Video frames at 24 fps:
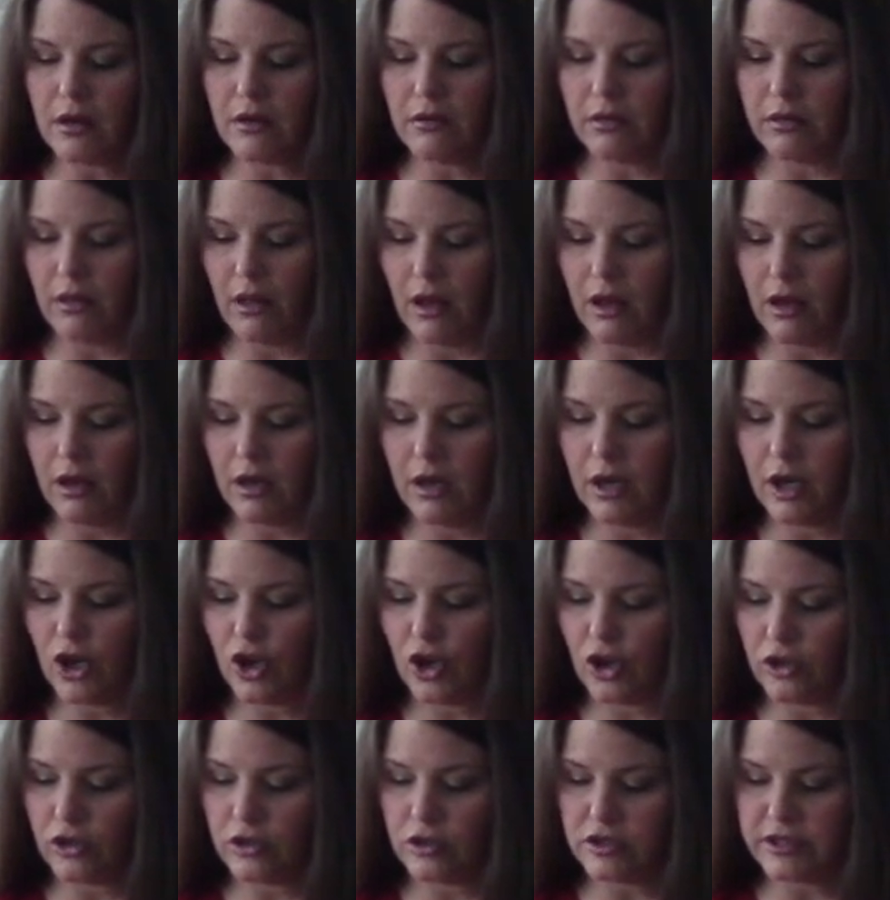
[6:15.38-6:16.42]
glug,"
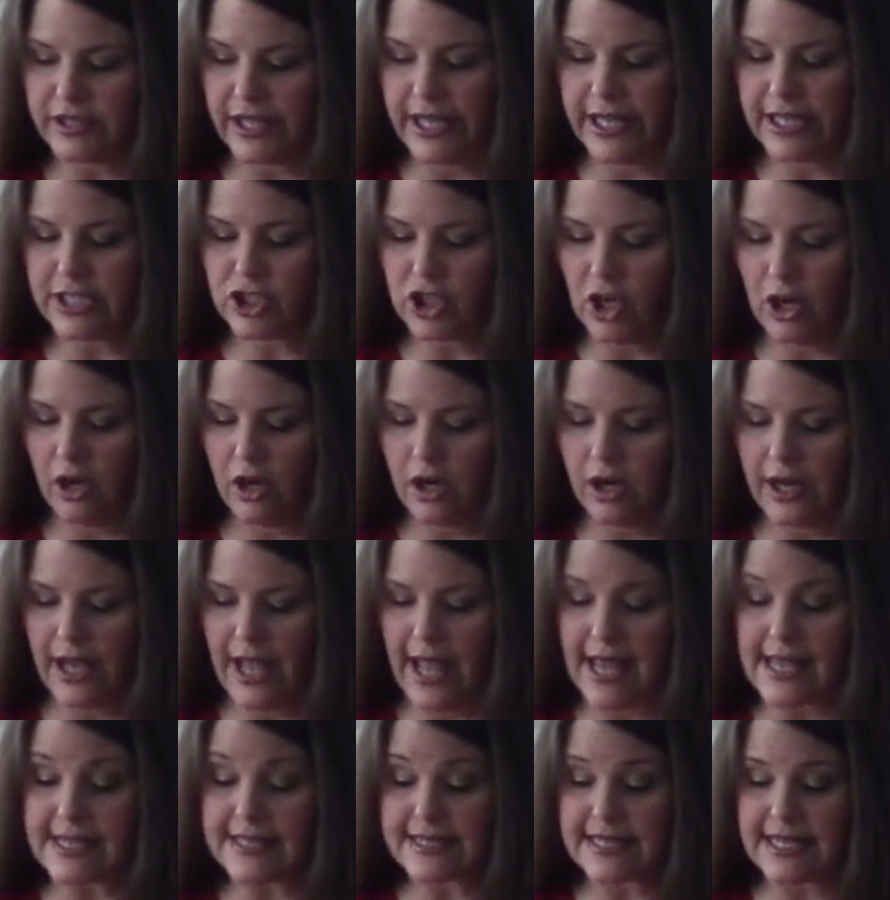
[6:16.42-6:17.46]
gurgled Hedgehog
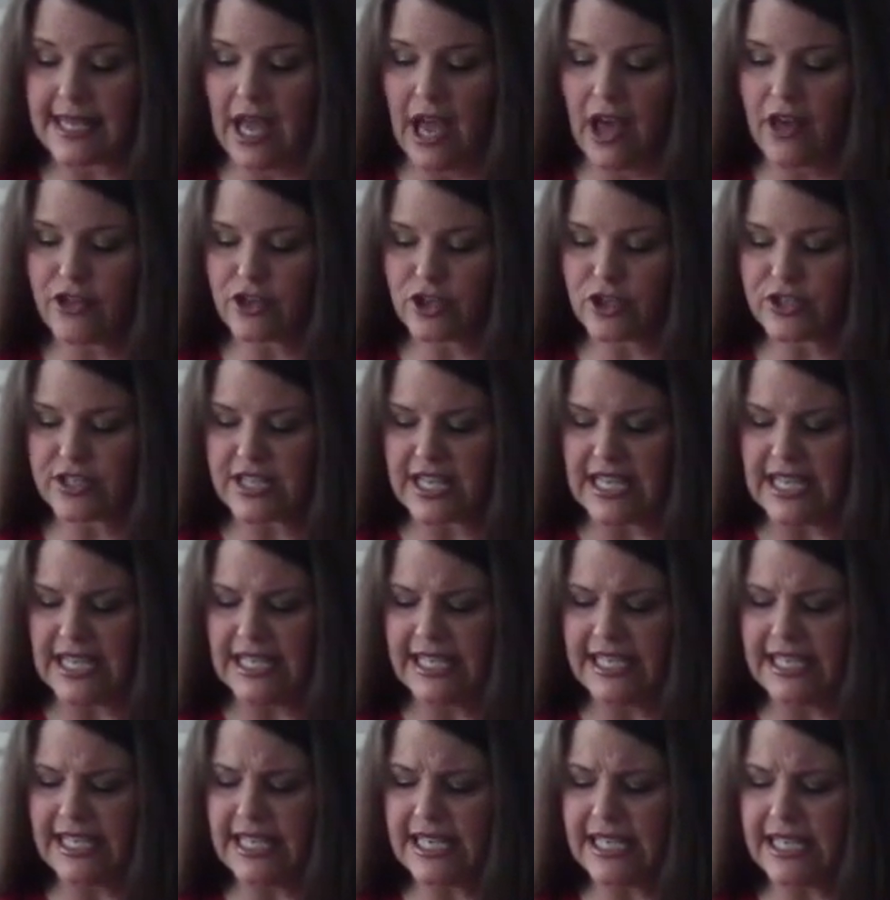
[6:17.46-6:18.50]
as the others
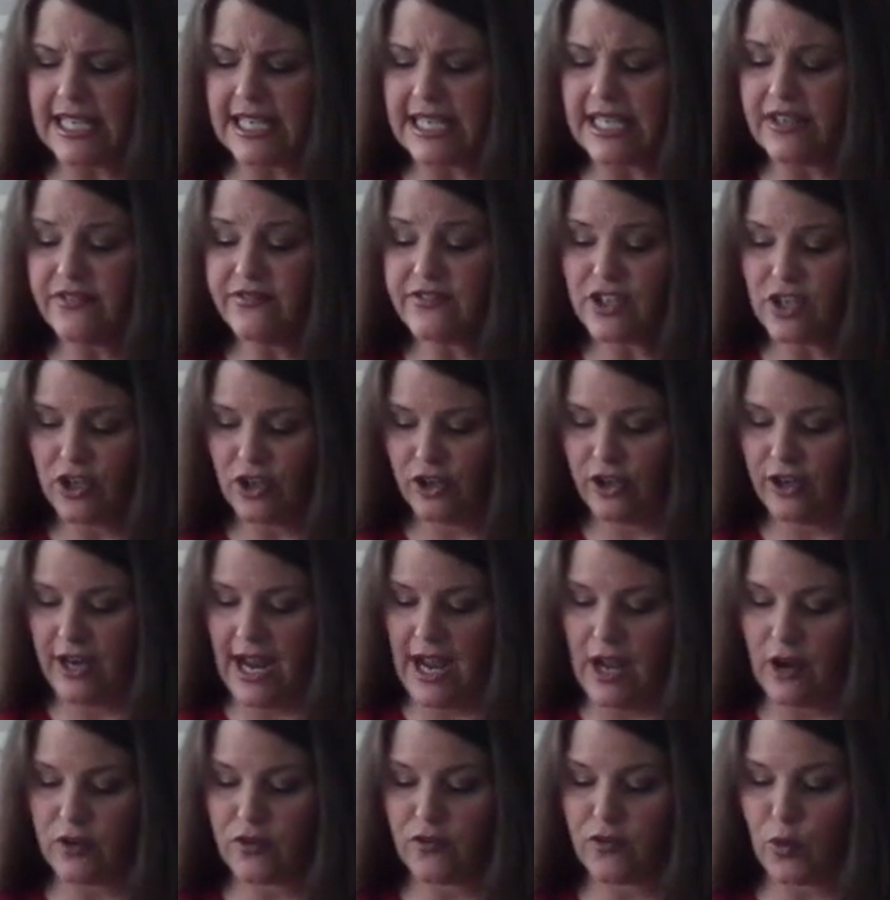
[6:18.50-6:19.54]
heaved her
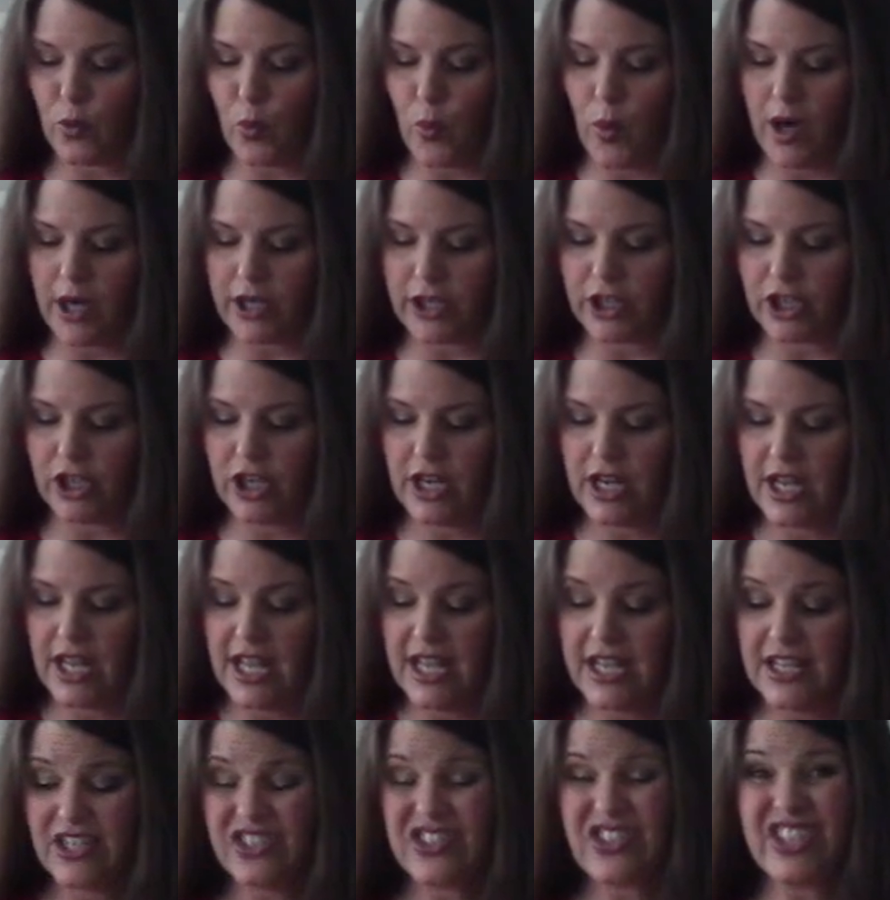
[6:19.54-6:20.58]
out of the water.
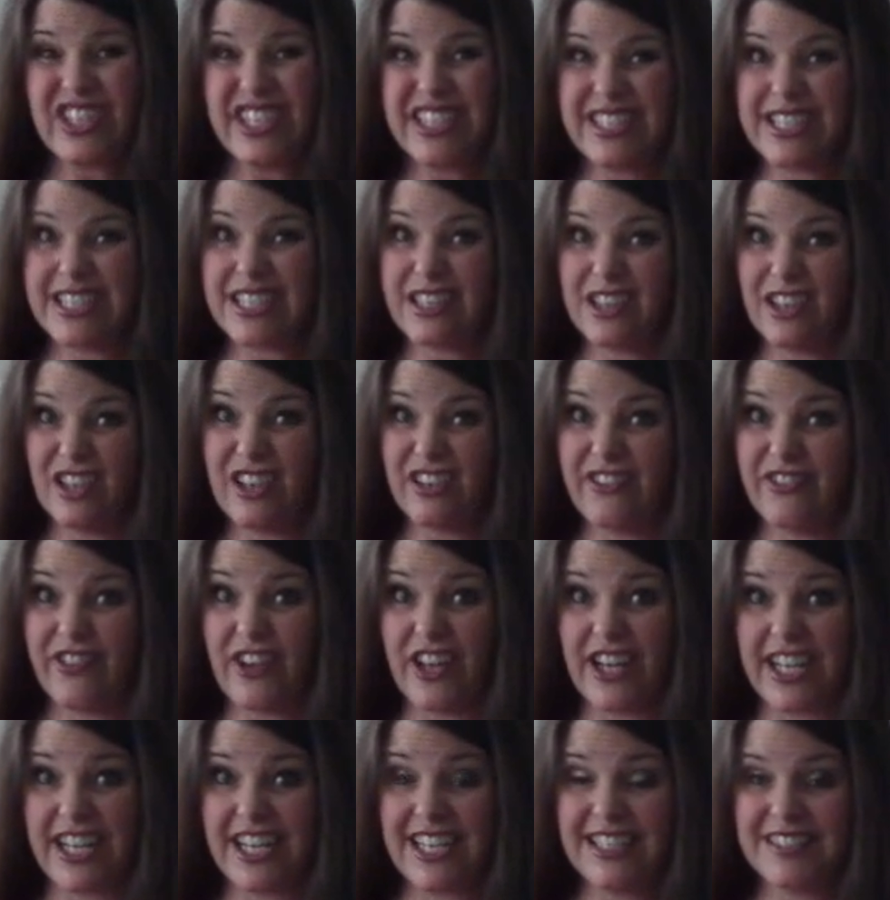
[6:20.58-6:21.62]
She did look
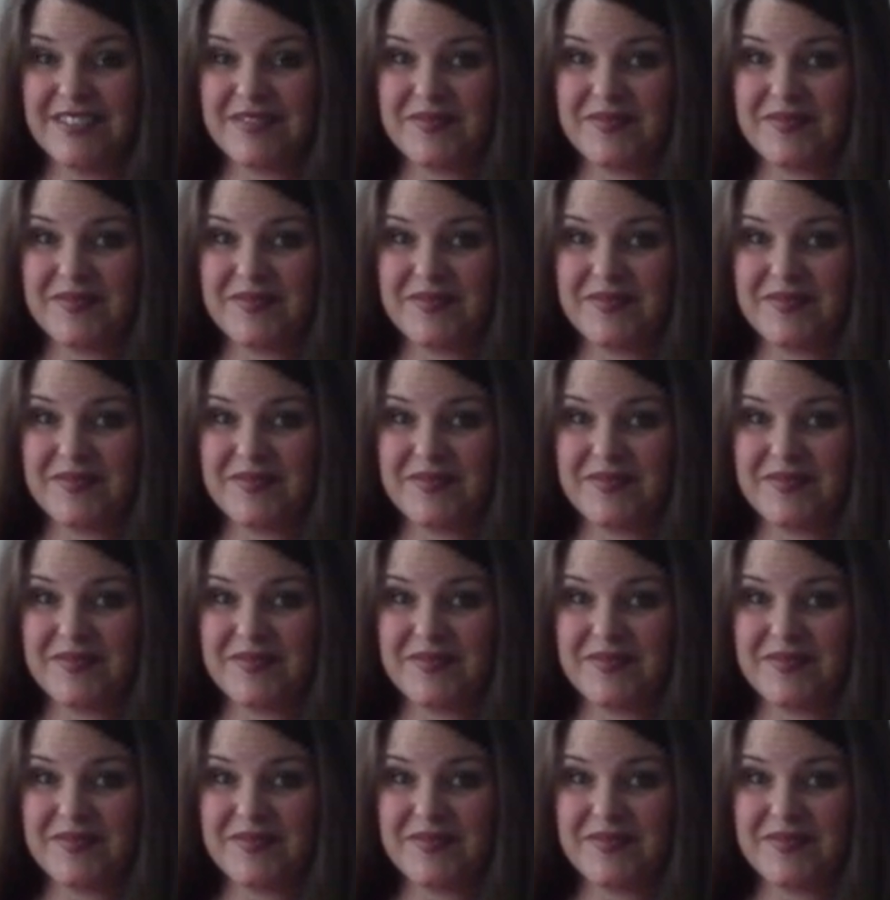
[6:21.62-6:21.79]
funny.